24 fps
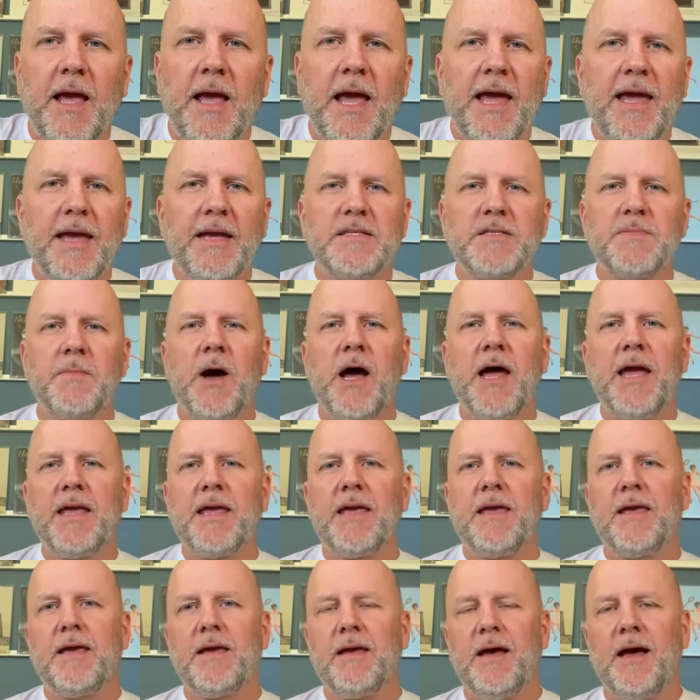Hey, it's Mike.
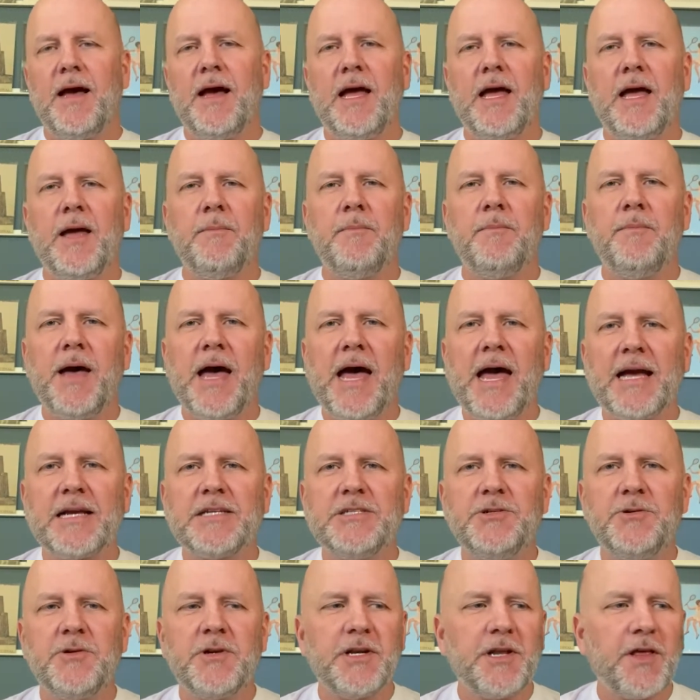I'm back
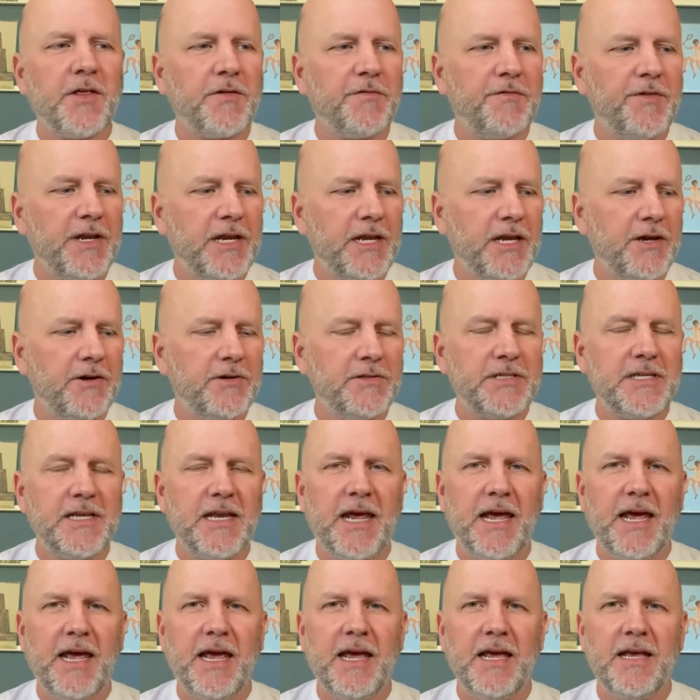doing another video
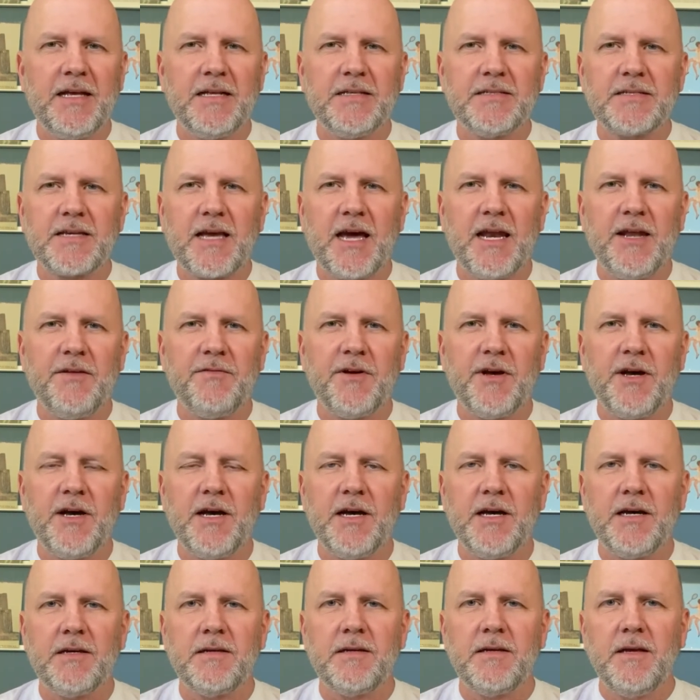today. It's kind of
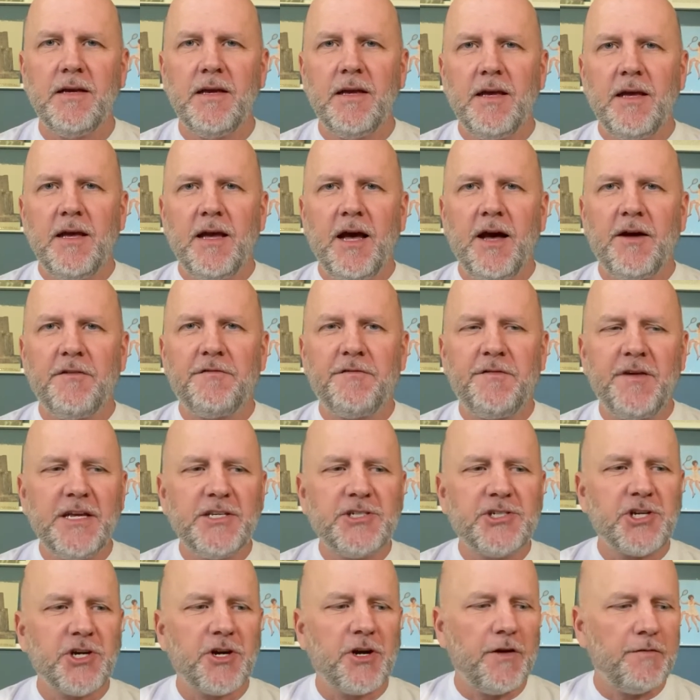a
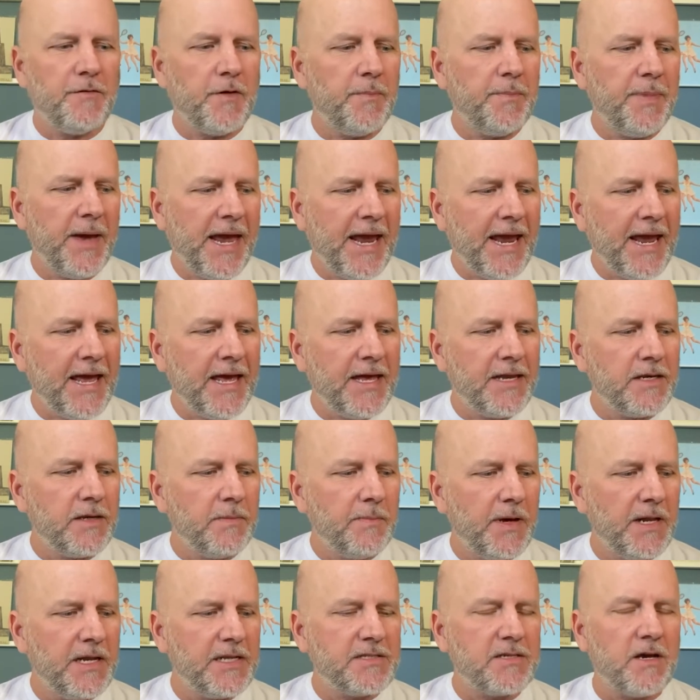feature of a band,
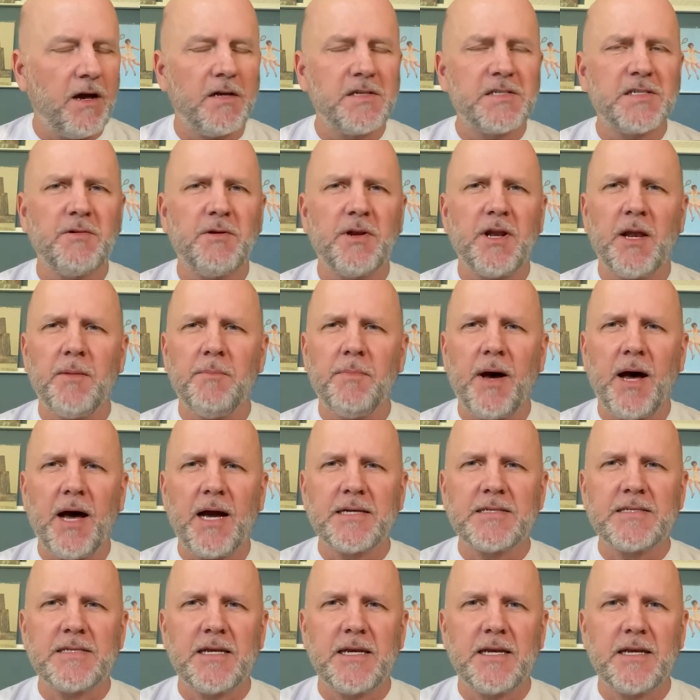but it's also an
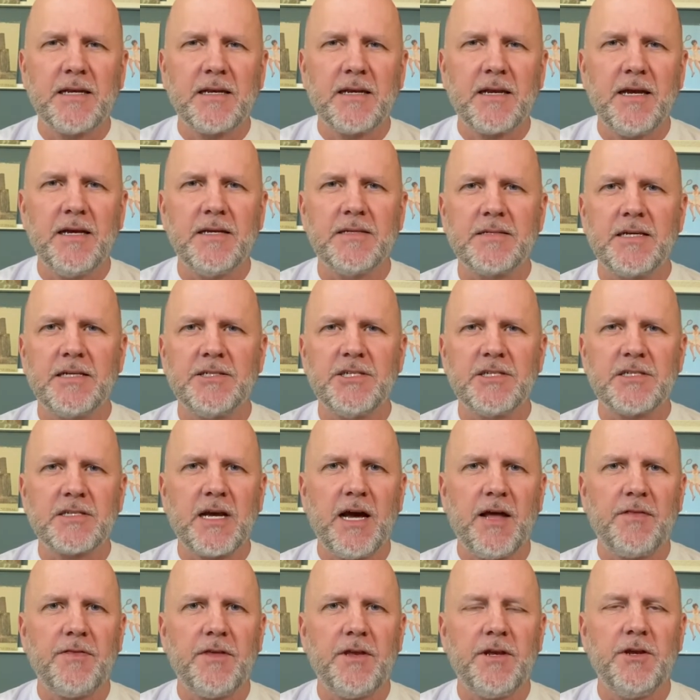unboxing because I just
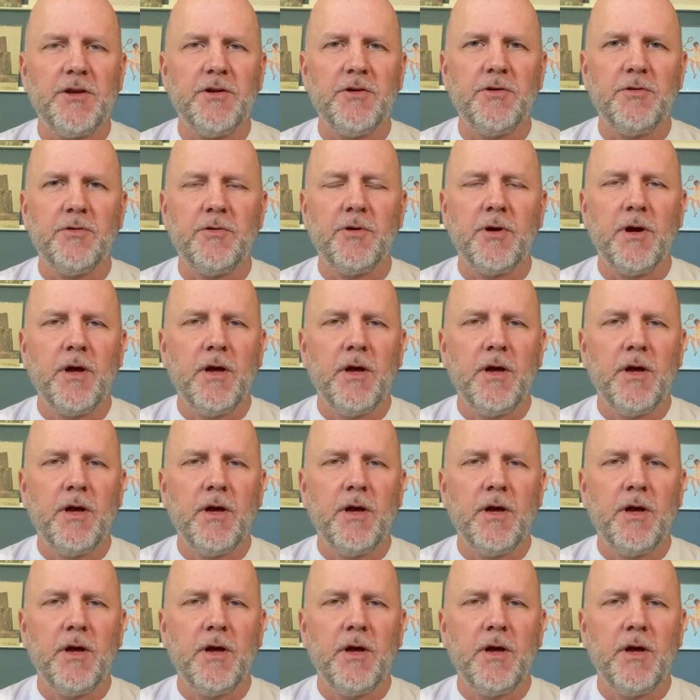got the new